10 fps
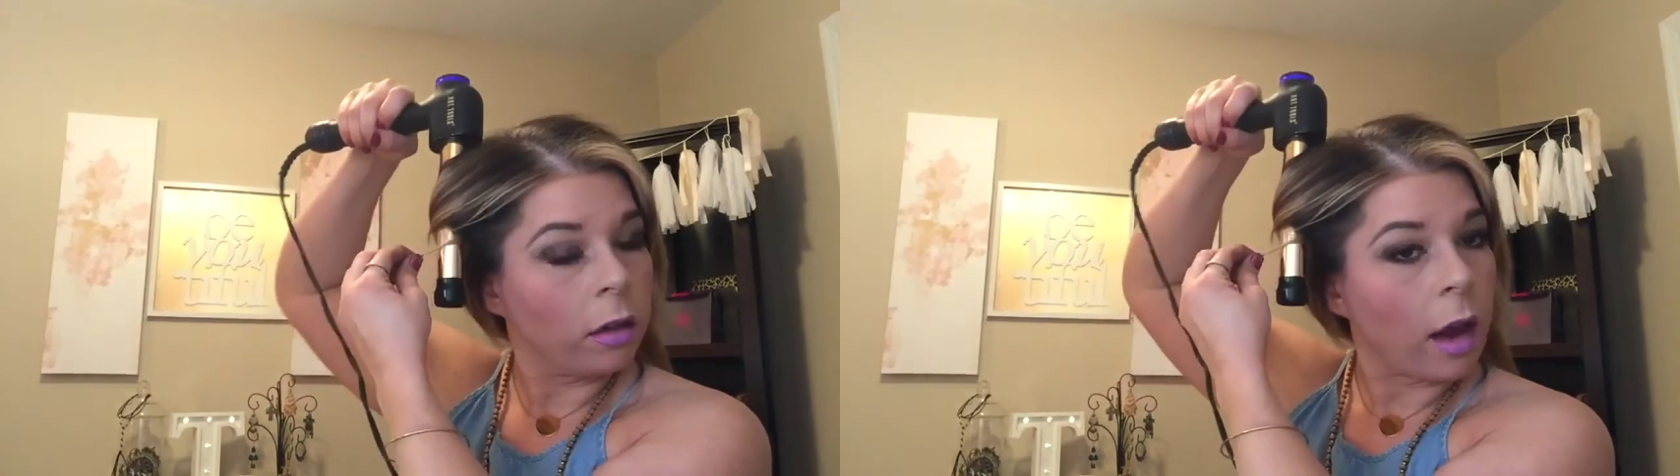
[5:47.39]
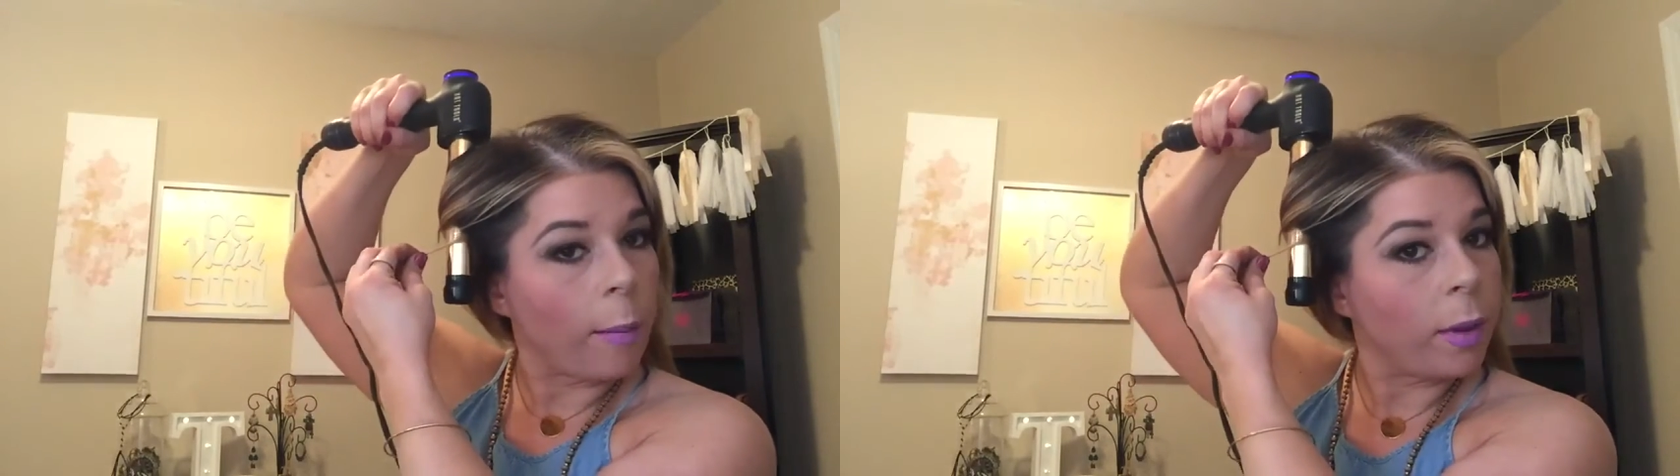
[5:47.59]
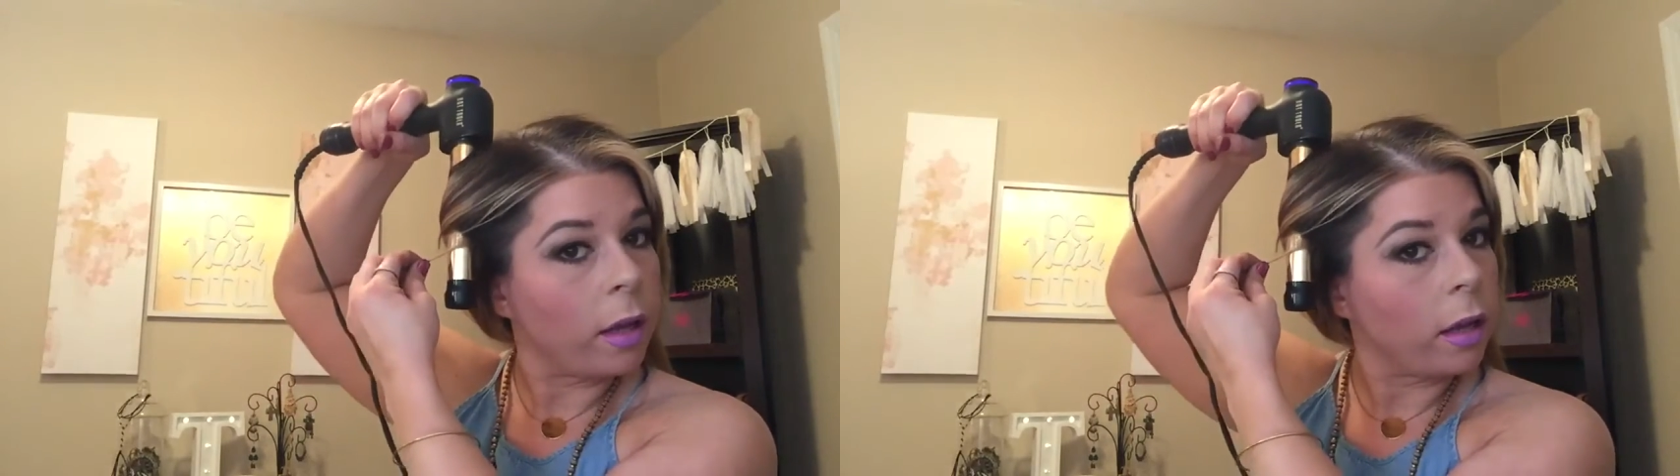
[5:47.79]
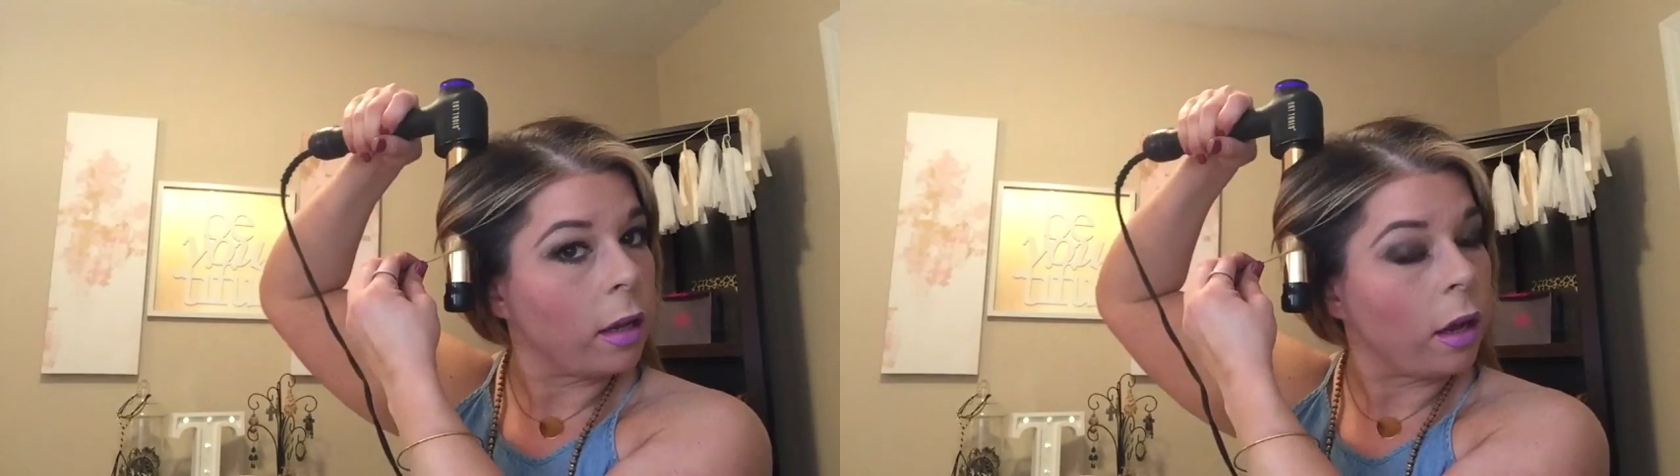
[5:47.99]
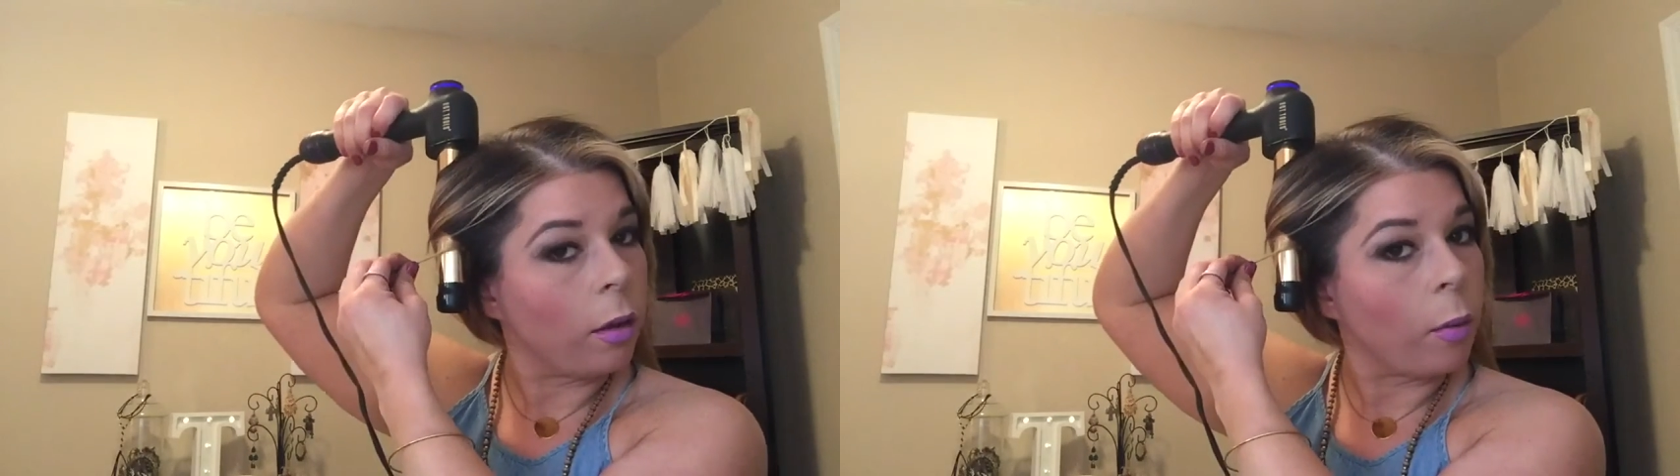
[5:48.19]
wrap it
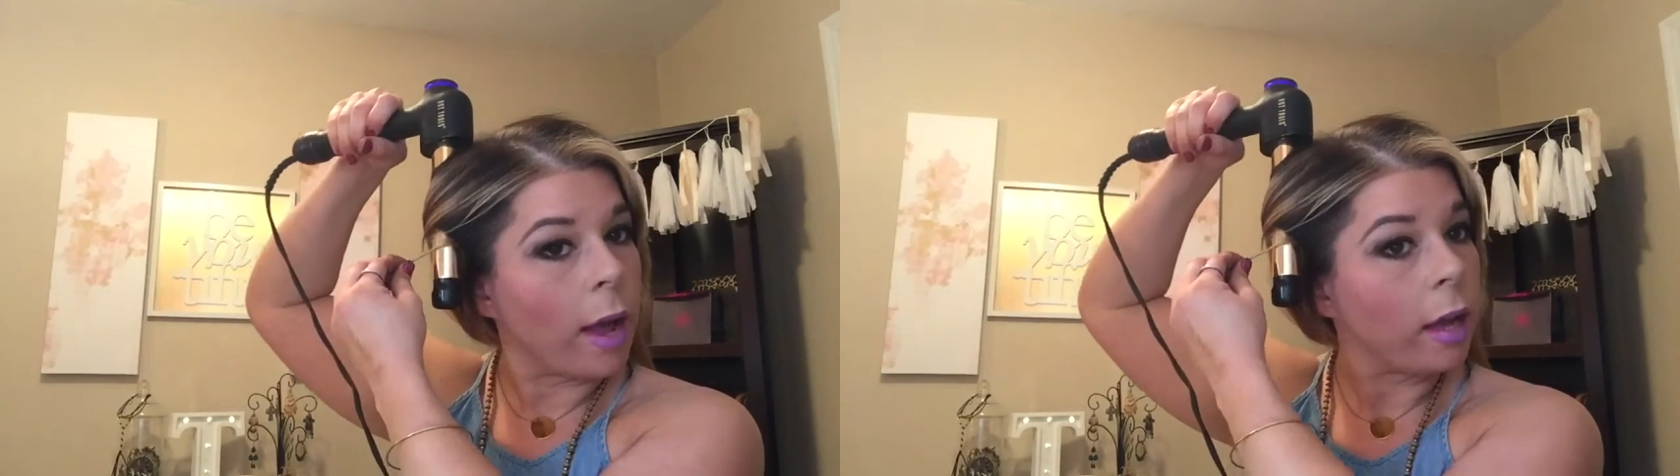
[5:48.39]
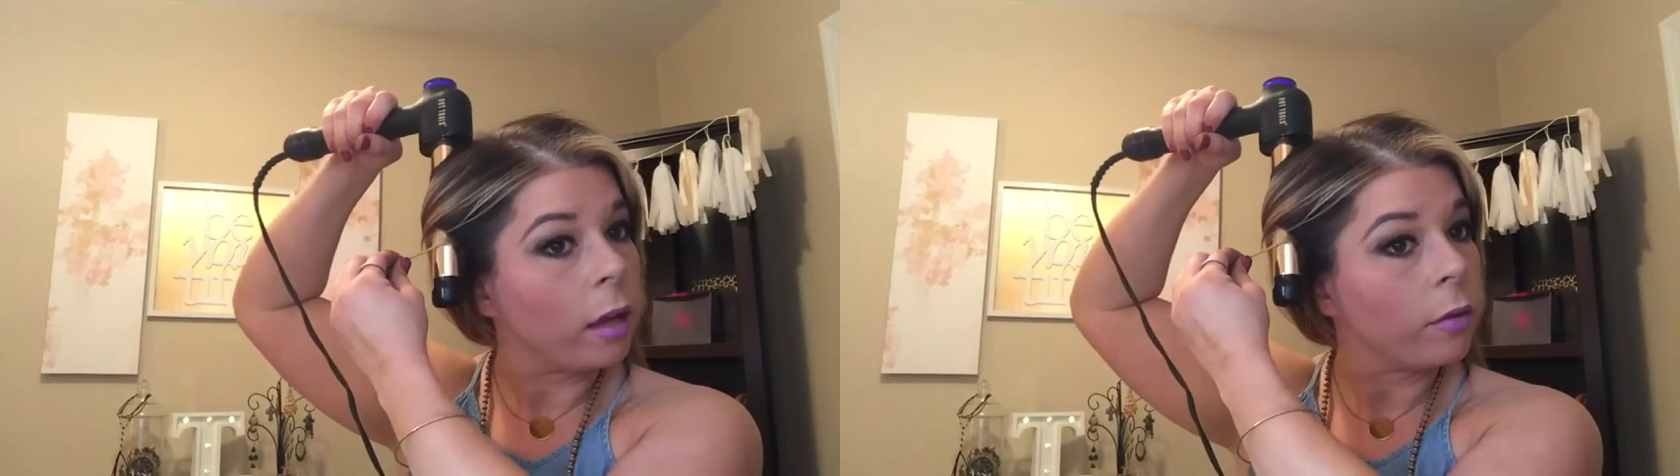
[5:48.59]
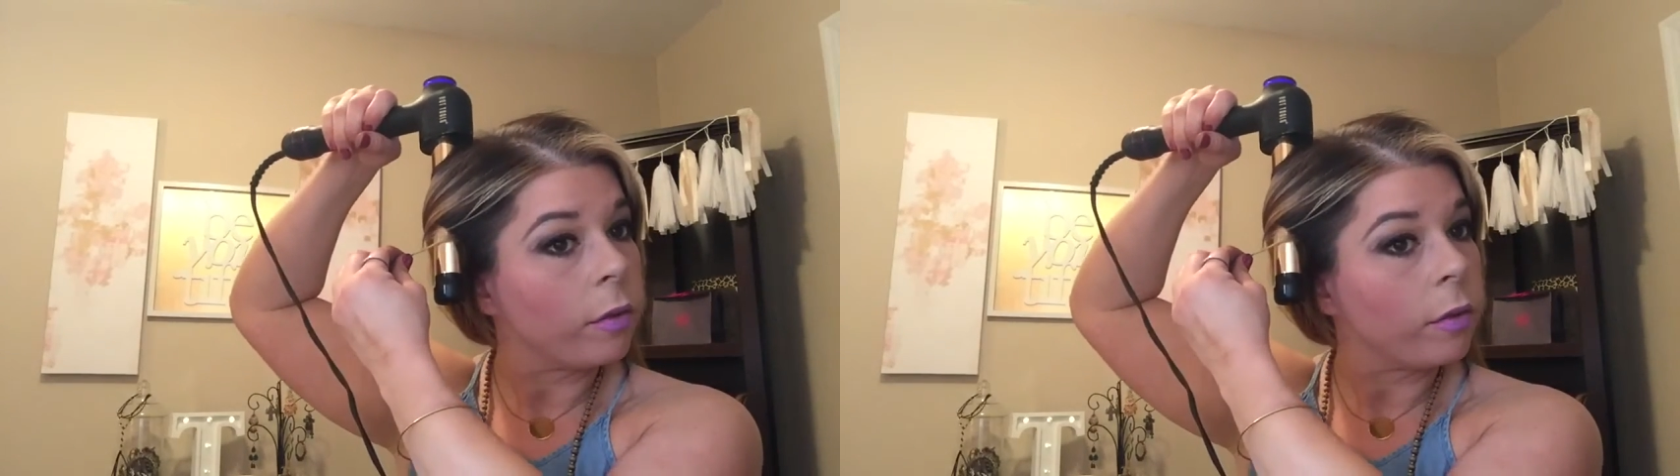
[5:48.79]
away